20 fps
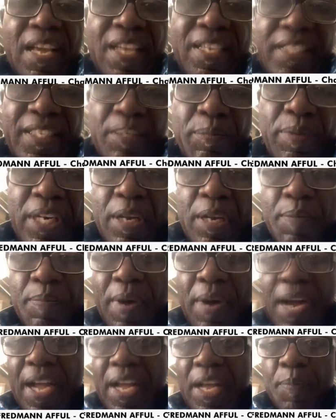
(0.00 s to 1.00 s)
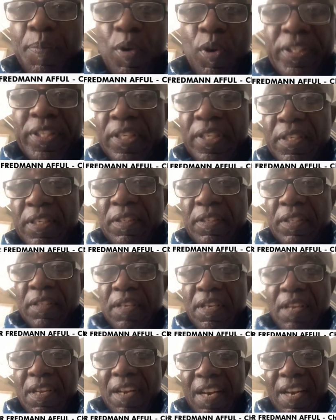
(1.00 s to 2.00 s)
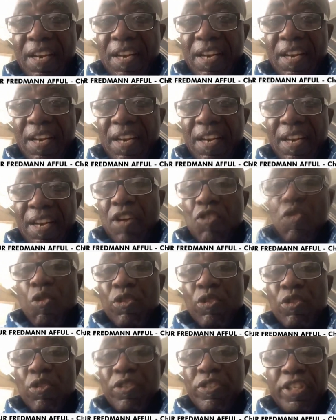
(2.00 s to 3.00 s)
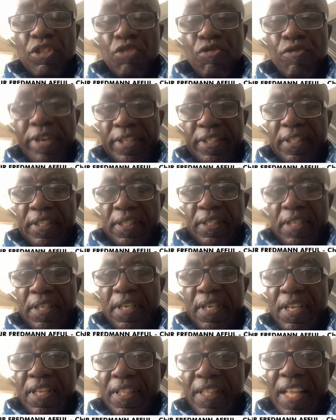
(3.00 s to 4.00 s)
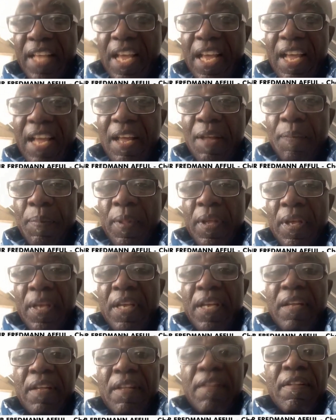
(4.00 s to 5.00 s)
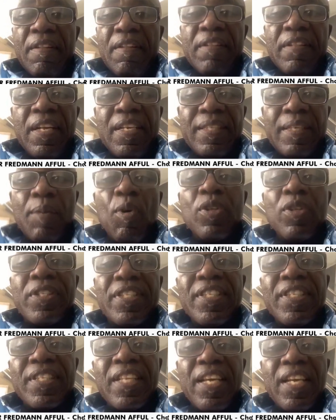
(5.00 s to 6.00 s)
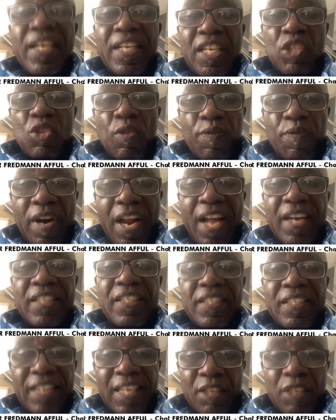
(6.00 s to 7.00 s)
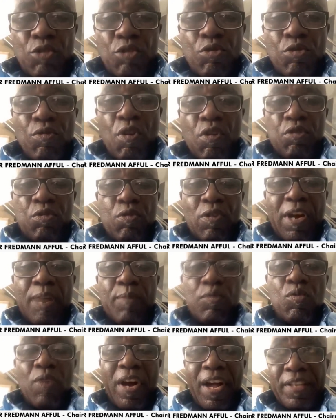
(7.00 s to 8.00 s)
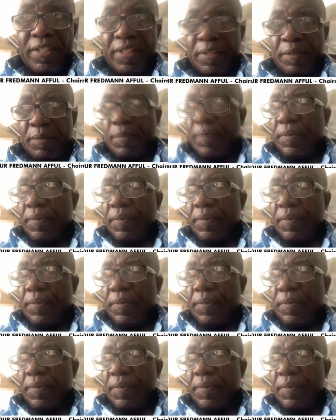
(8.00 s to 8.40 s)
Esigbedema Airport Hills land across the street. There's about 60 acres of land that should also come to us.